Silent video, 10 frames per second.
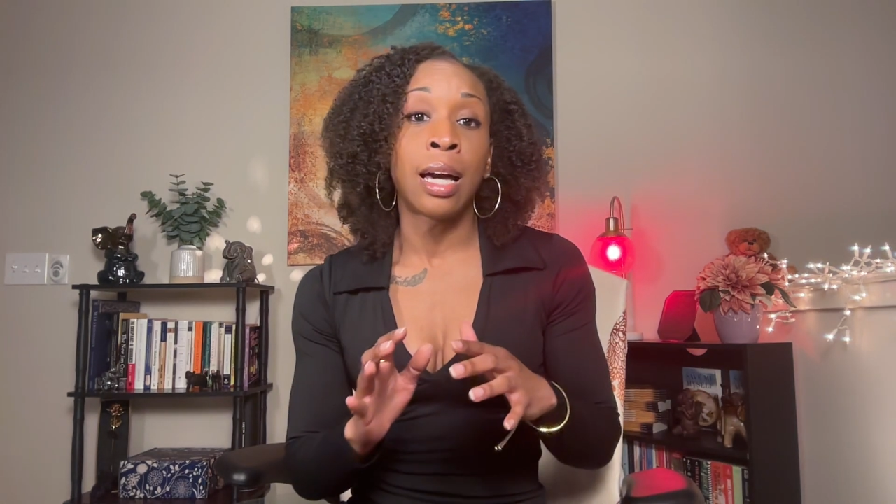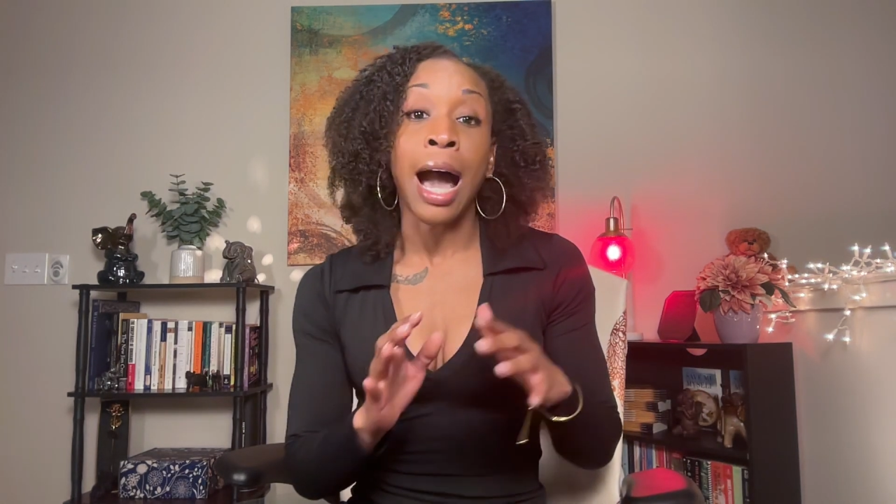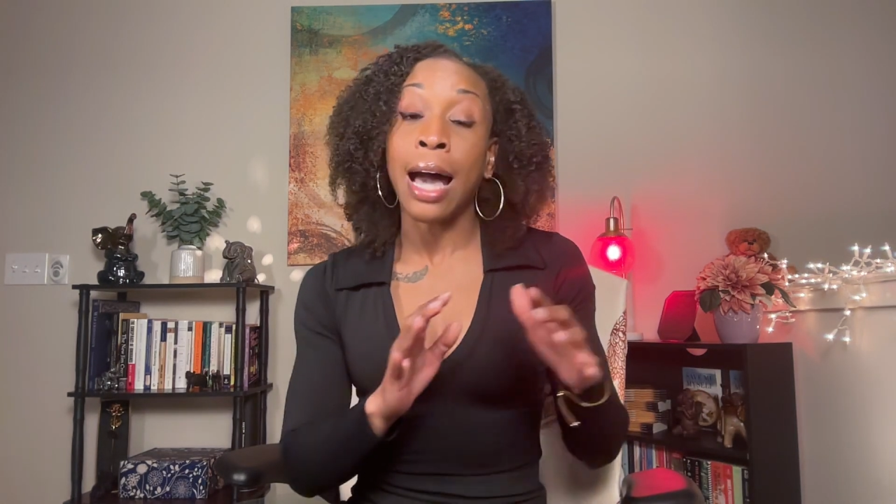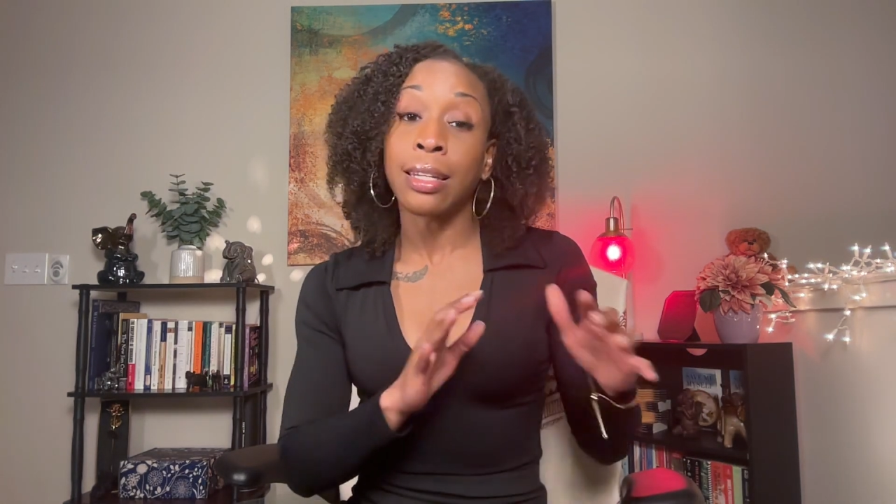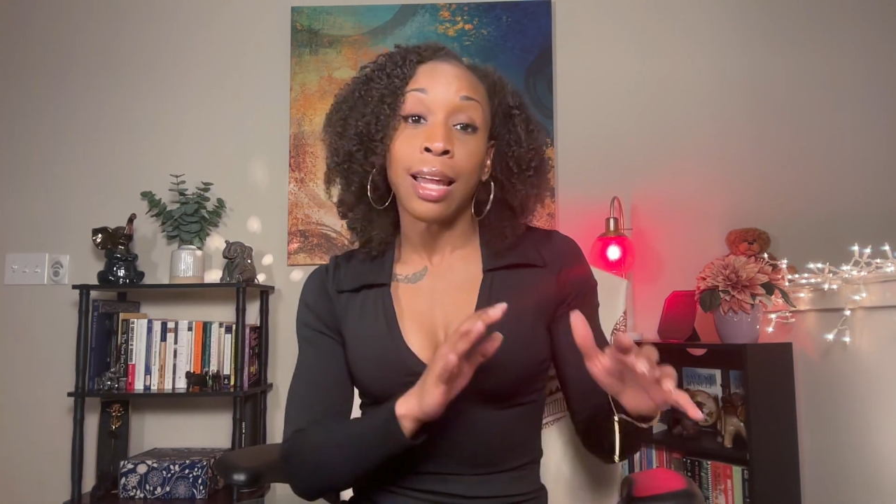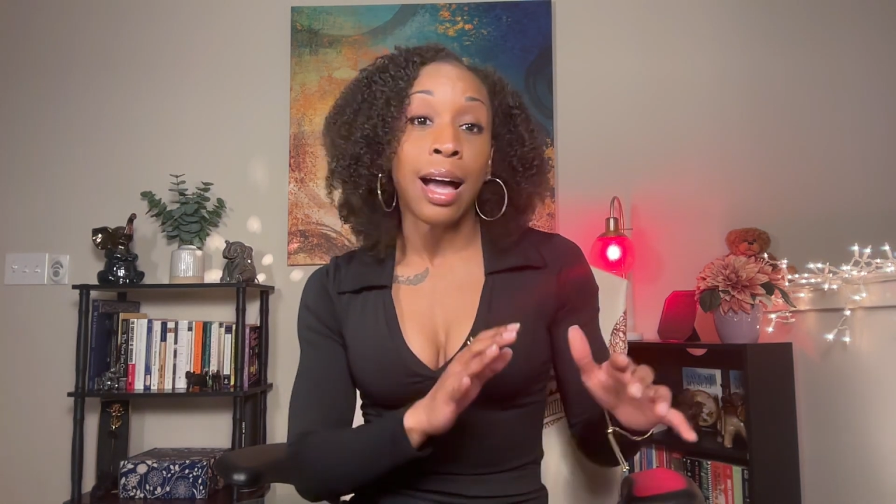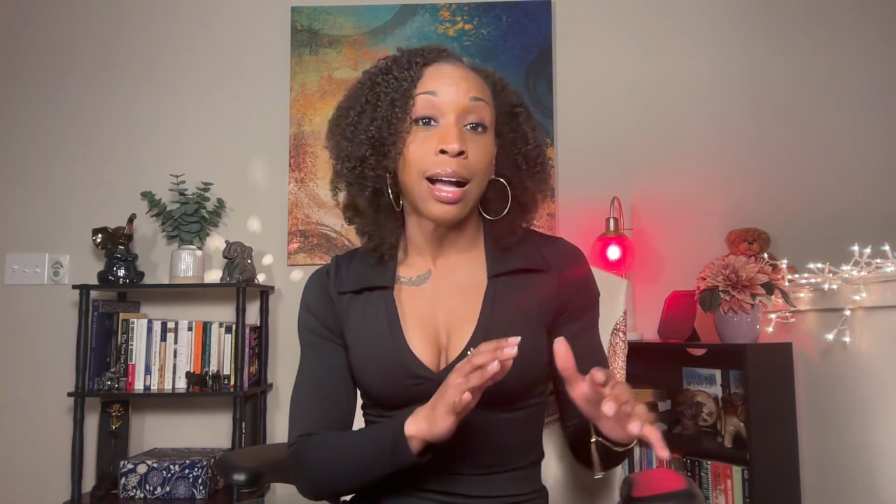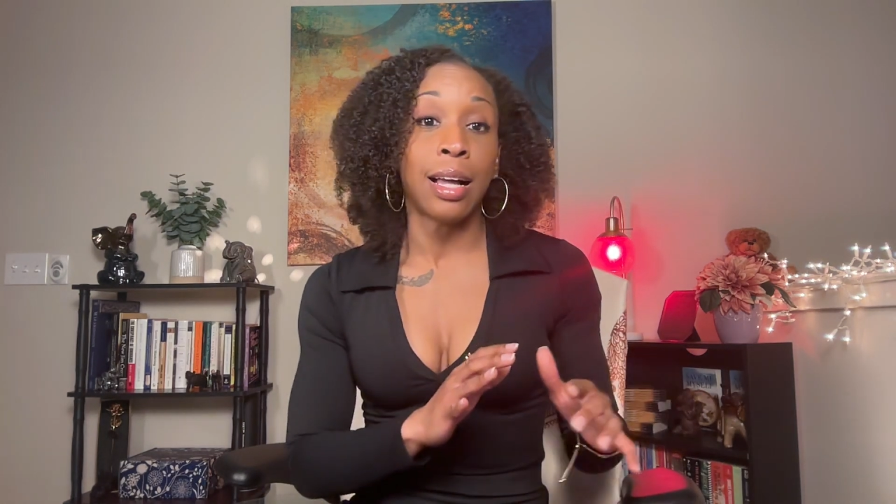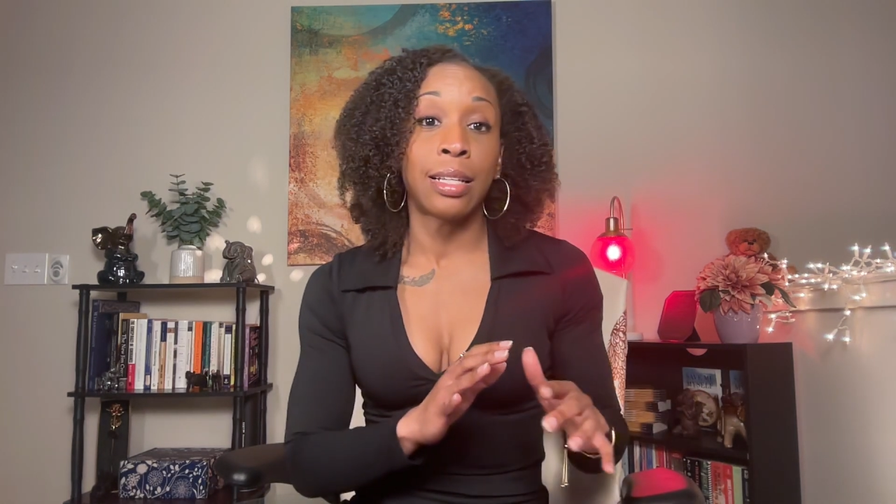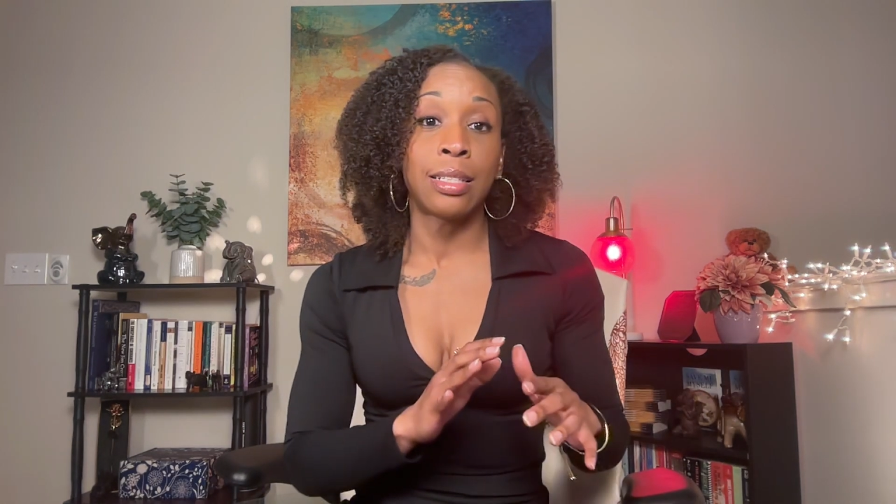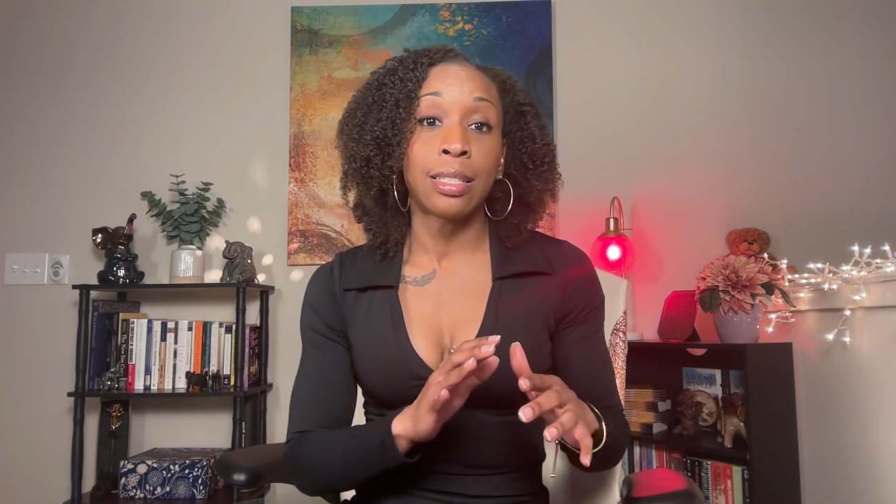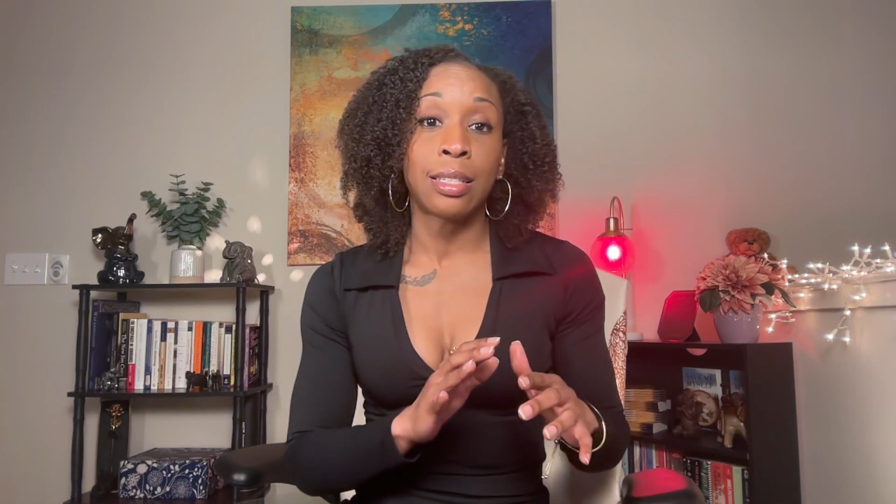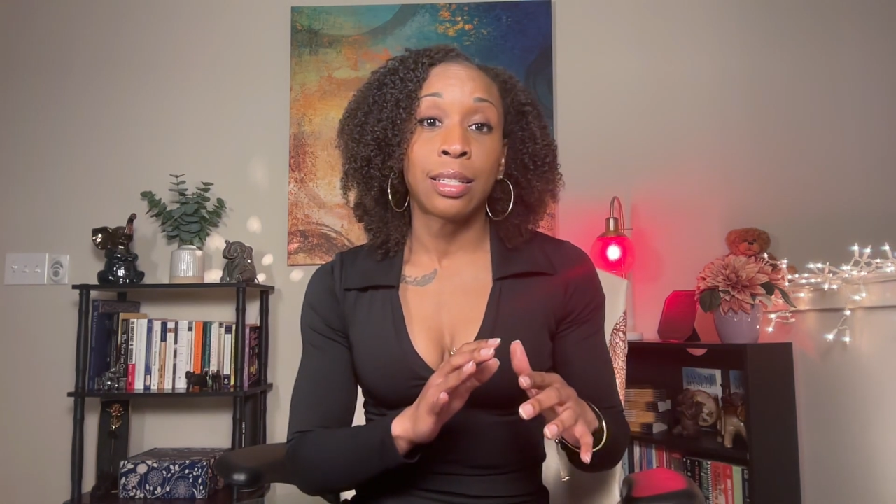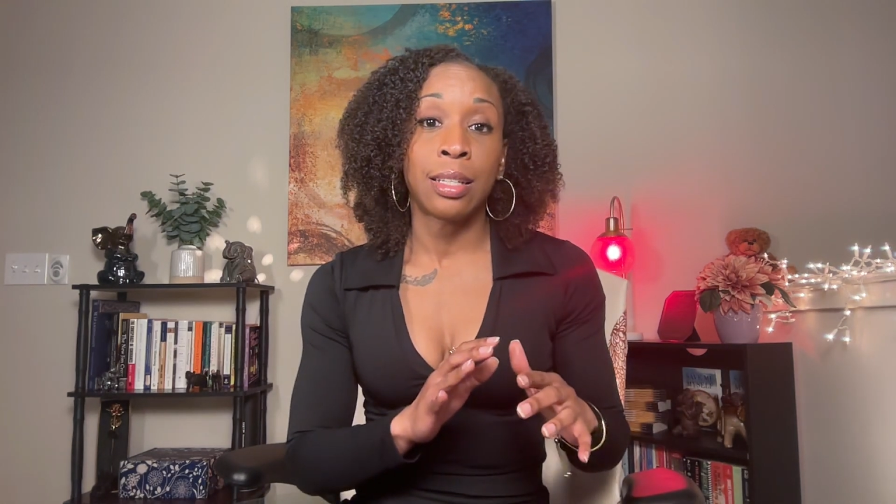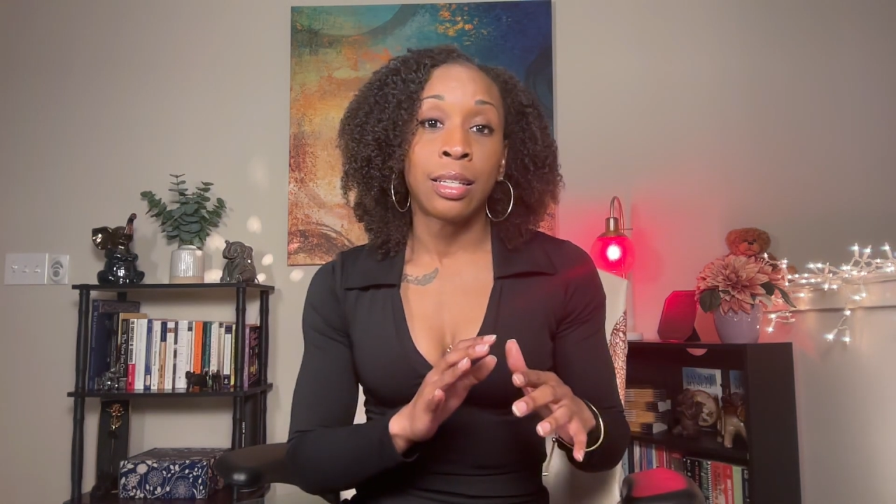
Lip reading: hotlines.